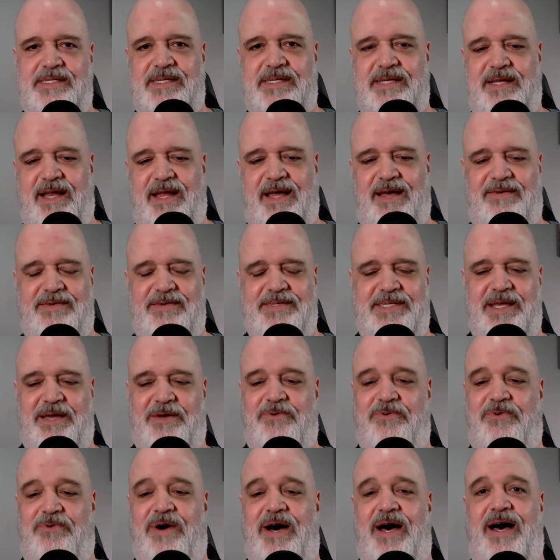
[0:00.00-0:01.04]
And I was like,
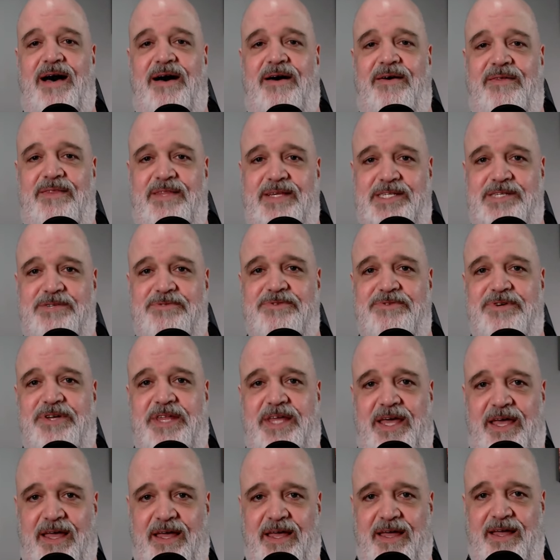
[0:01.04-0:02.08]
wow, this
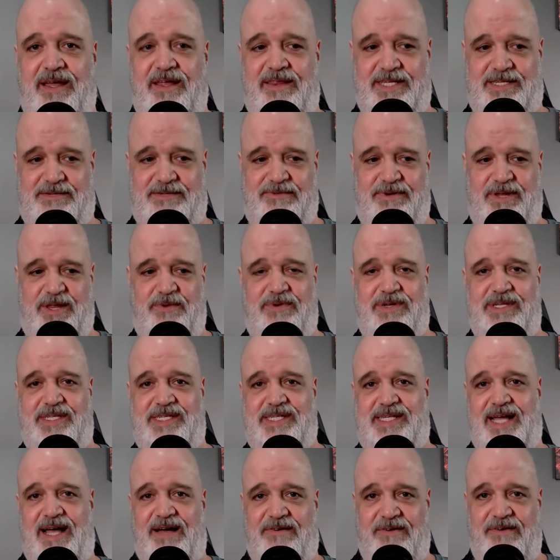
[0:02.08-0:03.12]
really went
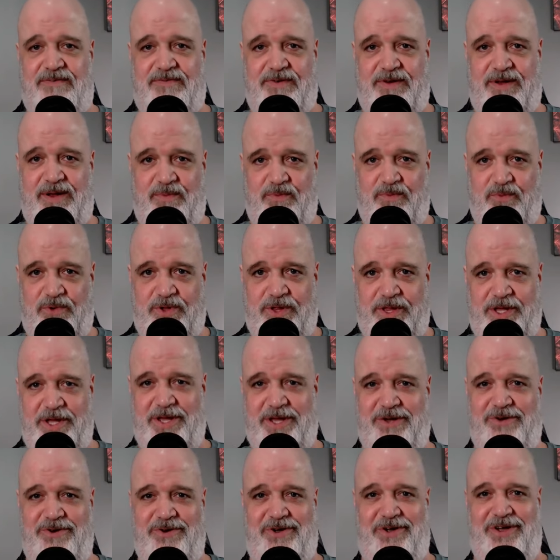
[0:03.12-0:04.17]
sour for him really,
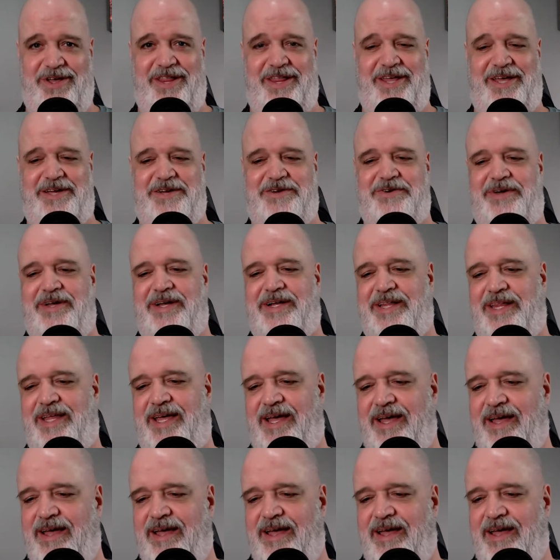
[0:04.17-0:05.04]
really quickly.